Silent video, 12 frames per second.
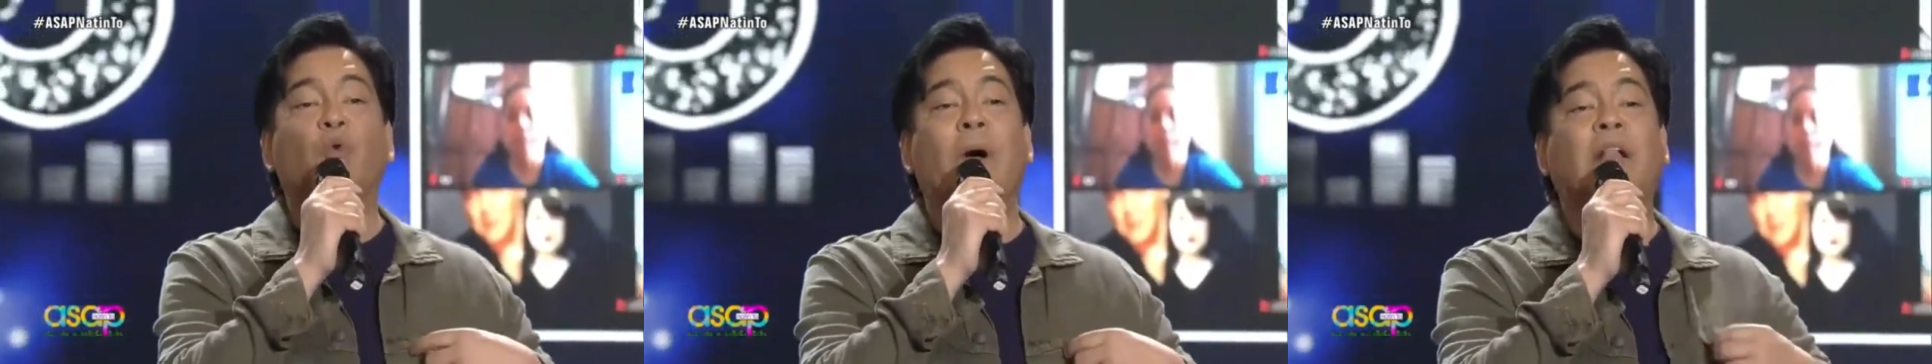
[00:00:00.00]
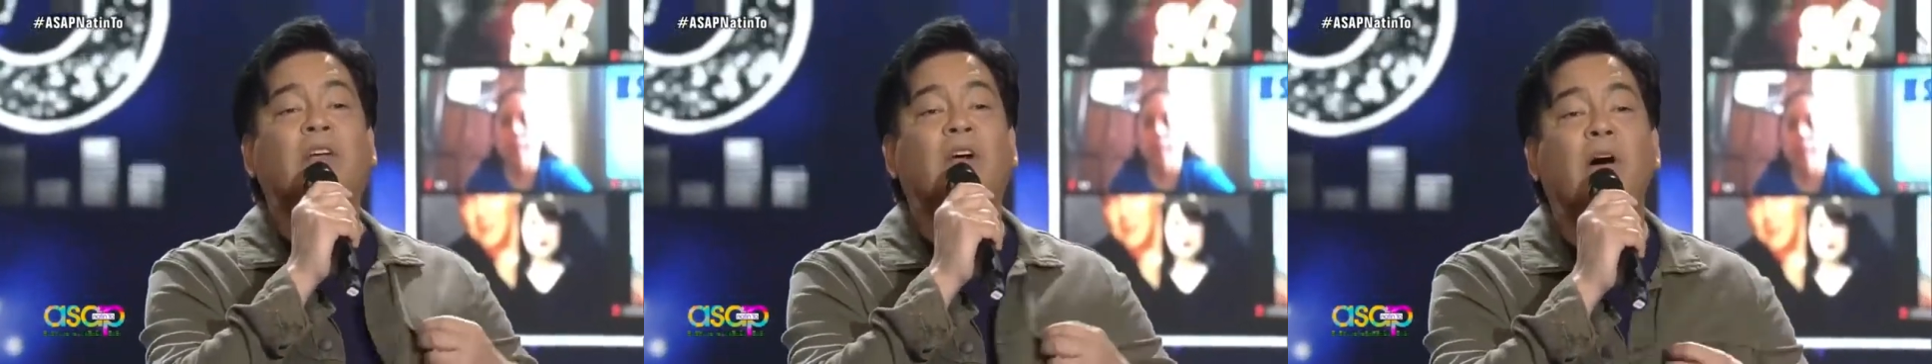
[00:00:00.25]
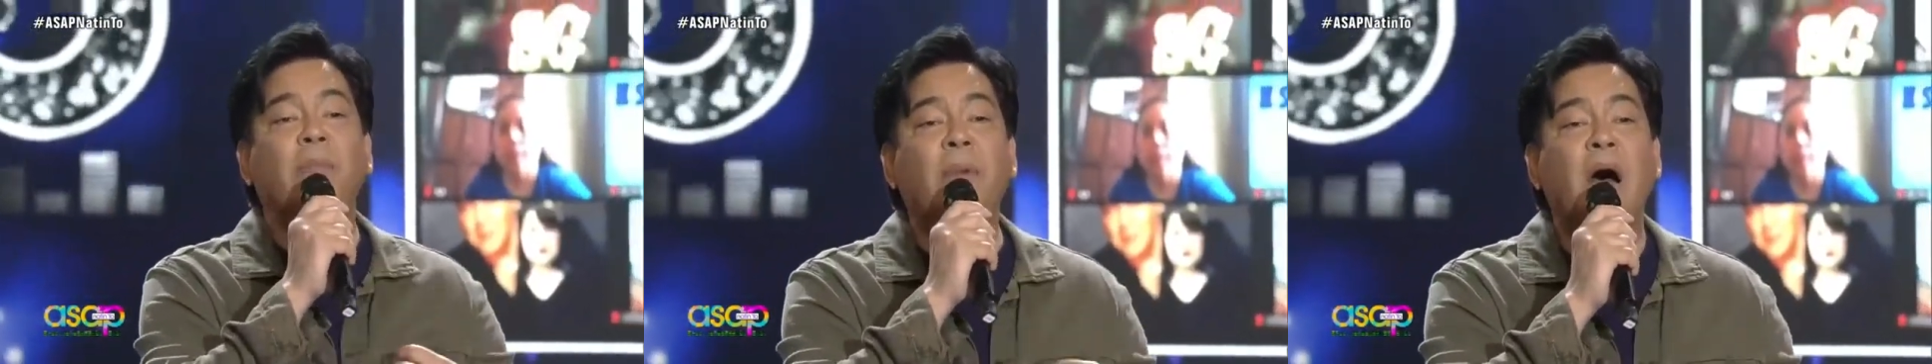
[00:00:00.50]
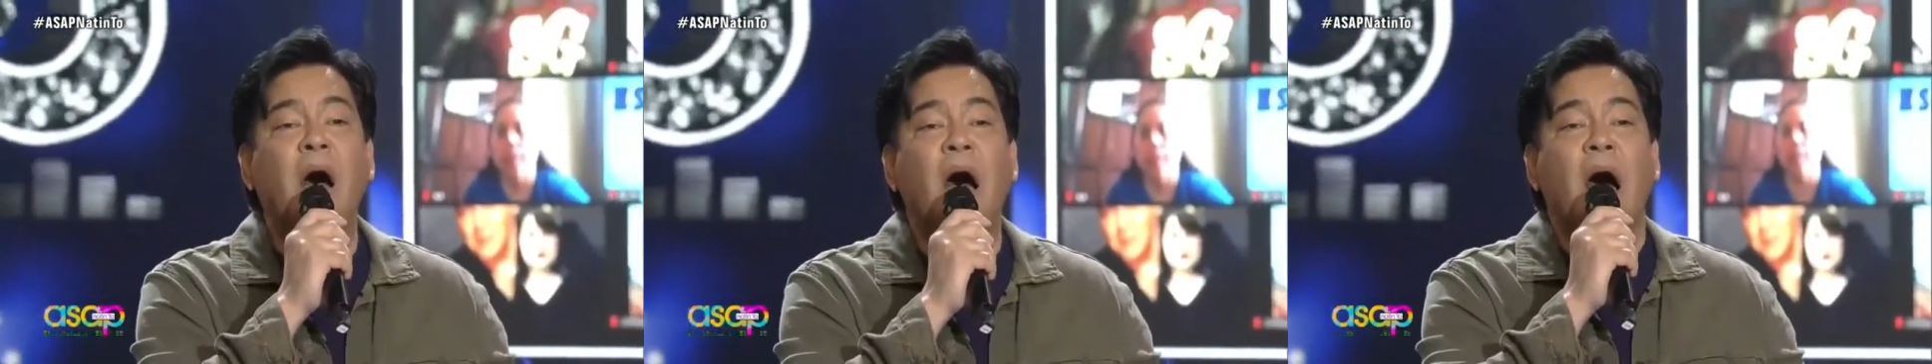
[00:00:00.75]

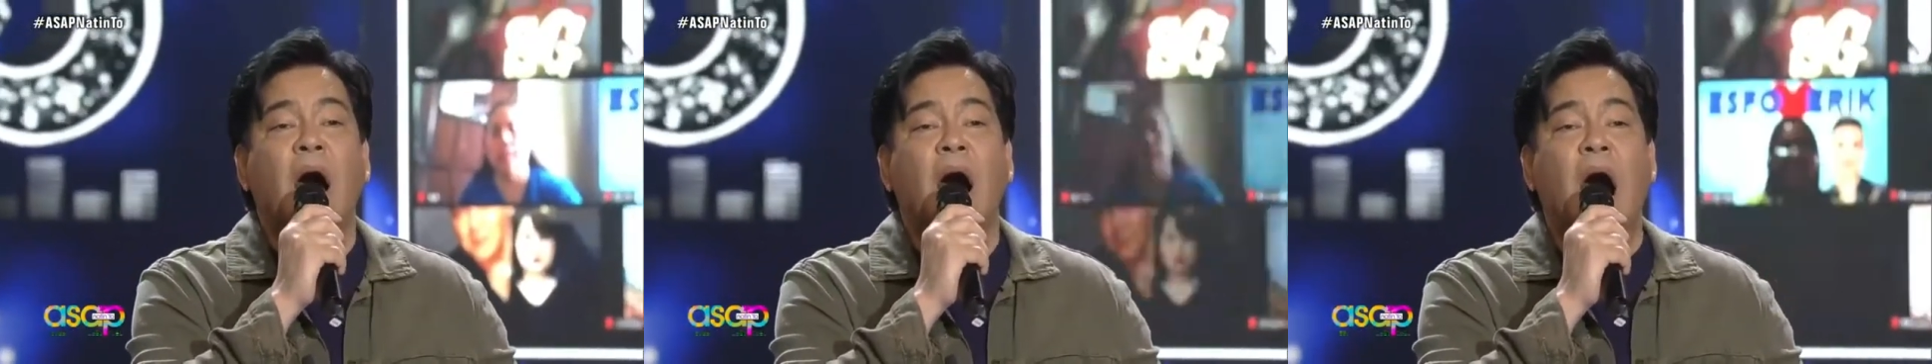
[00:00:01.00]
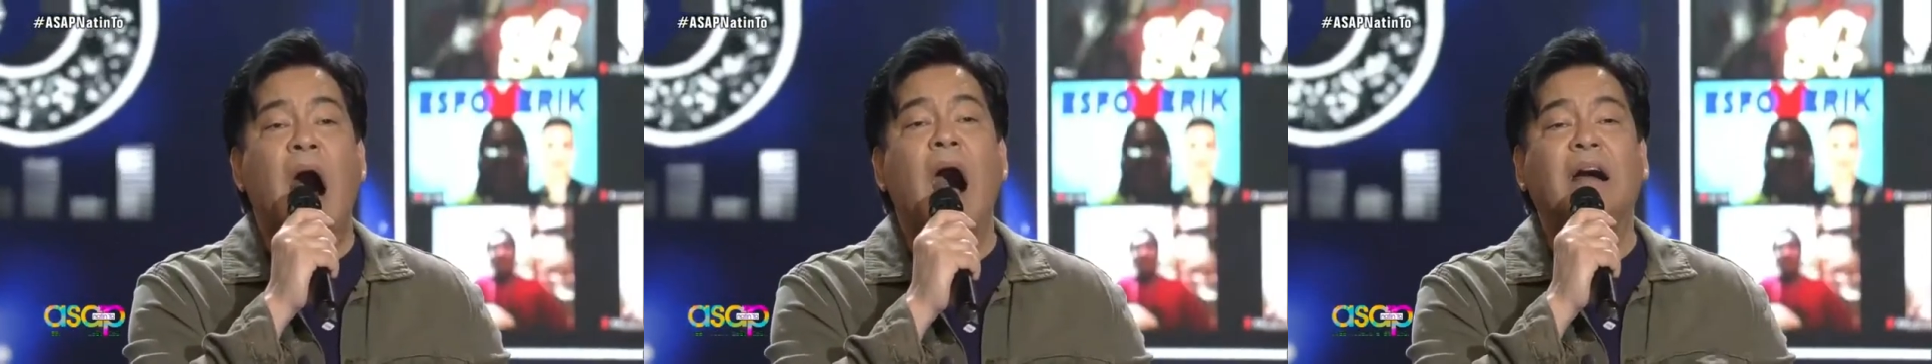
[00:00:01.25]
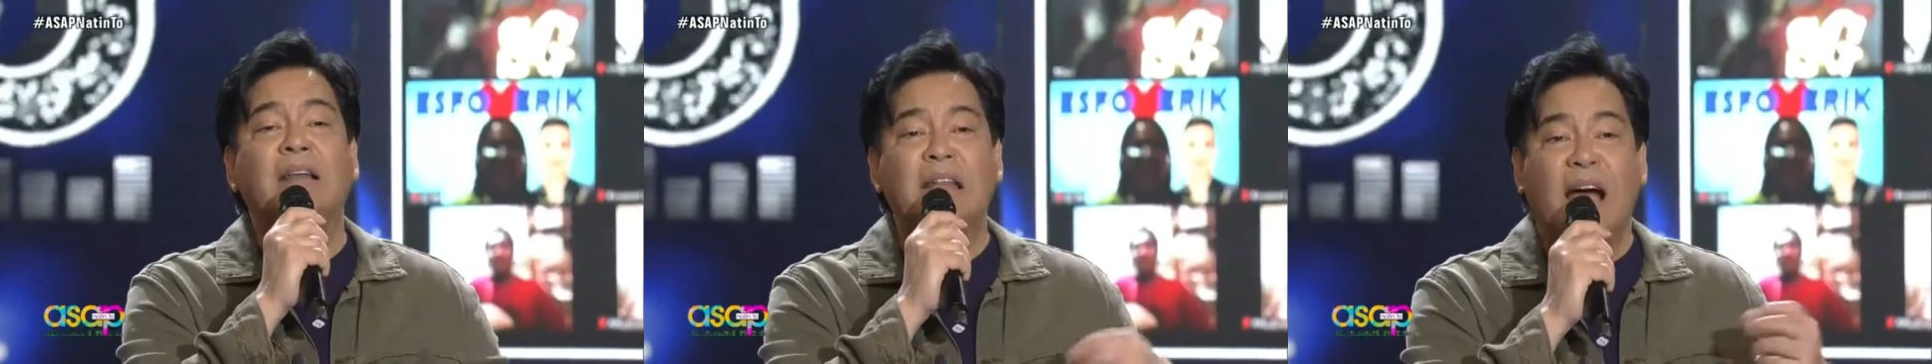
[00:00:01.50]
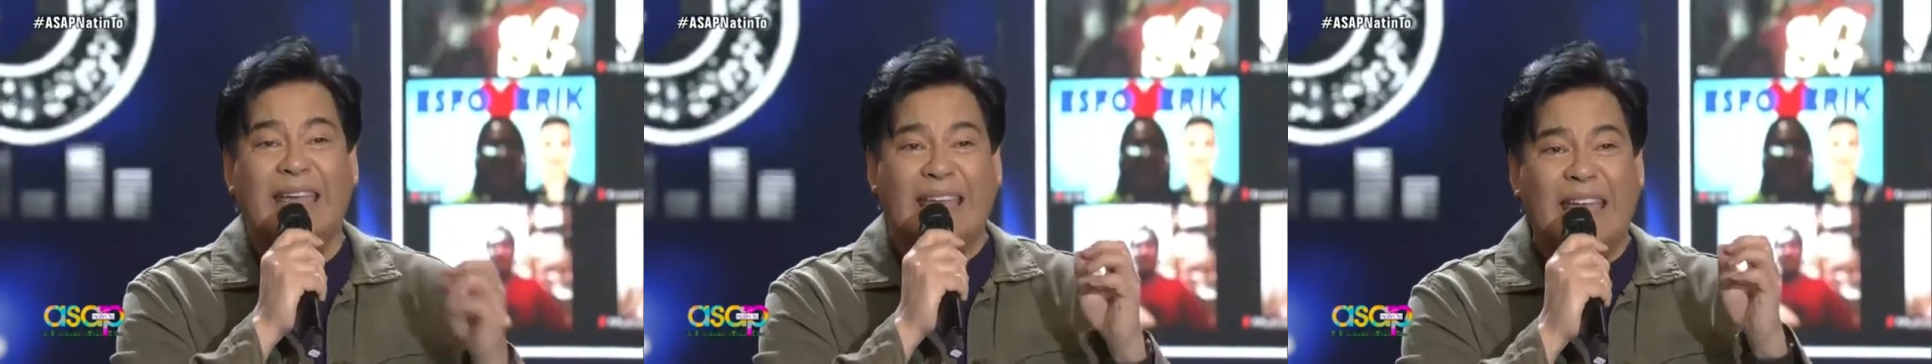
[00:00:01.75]
welcome ang
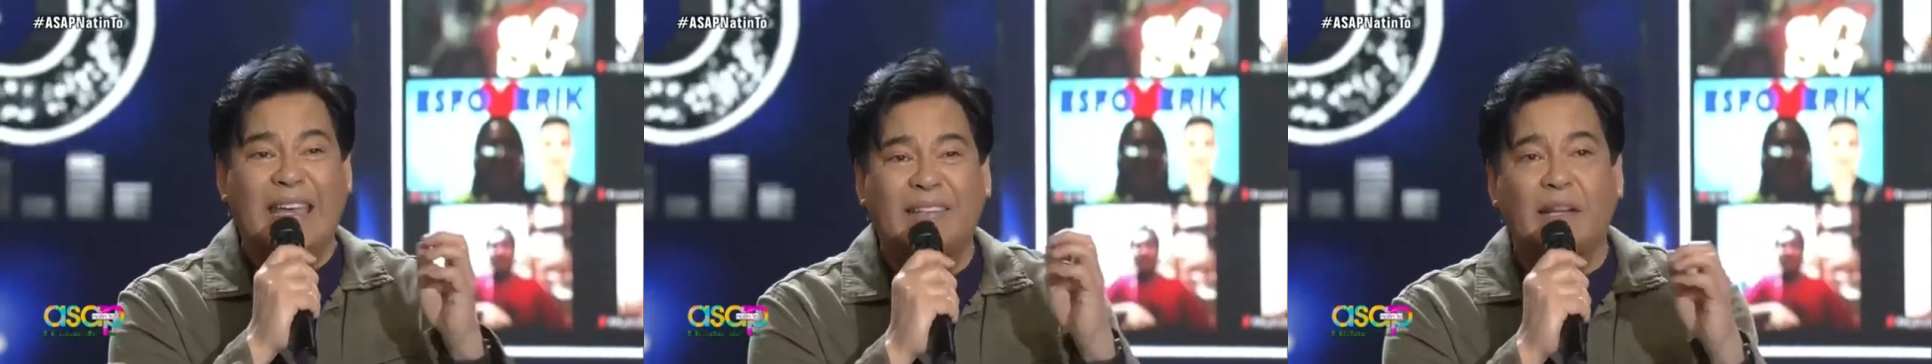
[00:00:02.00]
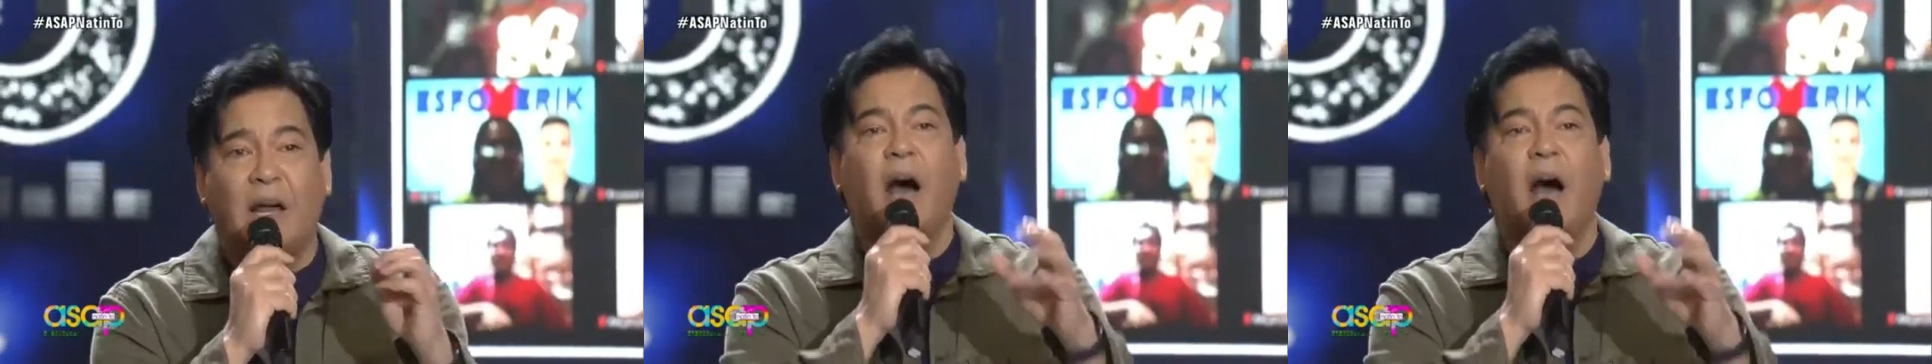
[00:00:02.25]
nag-iisa.